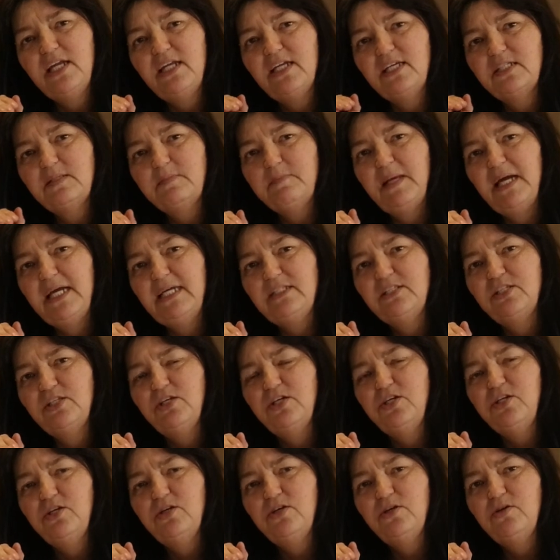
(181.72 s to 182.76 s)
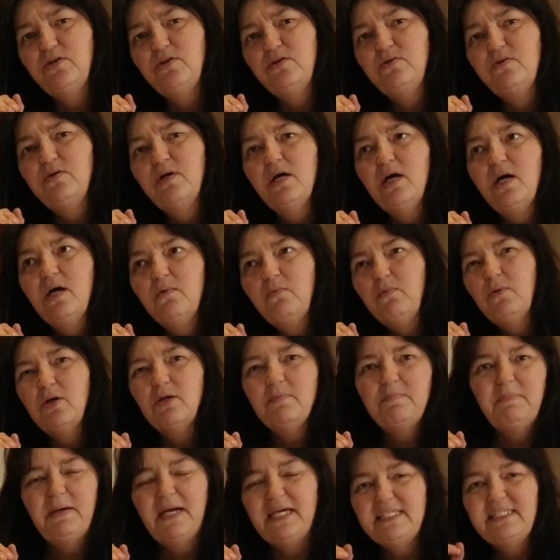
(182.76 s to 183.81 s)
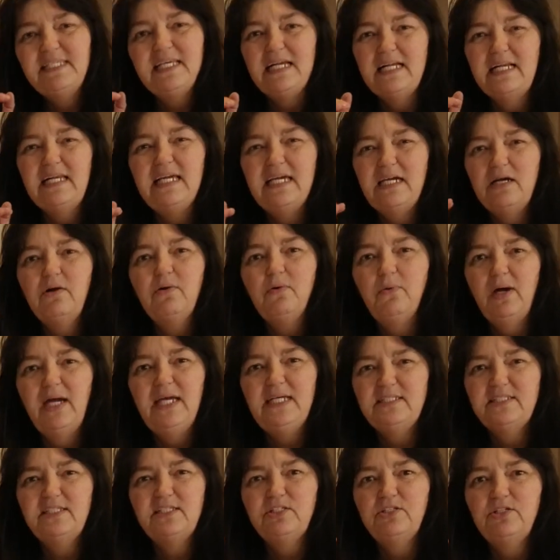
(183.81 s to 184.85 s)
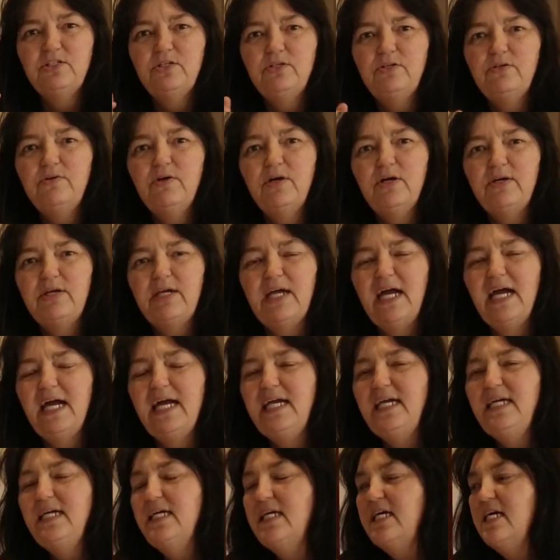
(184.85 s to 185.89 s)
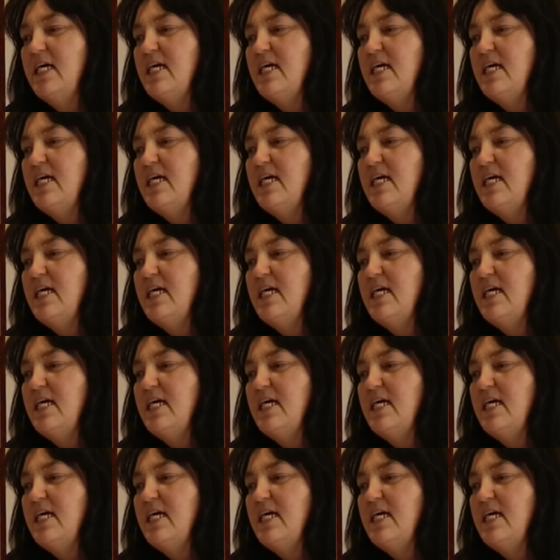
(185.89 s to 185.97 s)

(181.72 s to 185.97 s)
and explain to you what it basically equates to. Okay.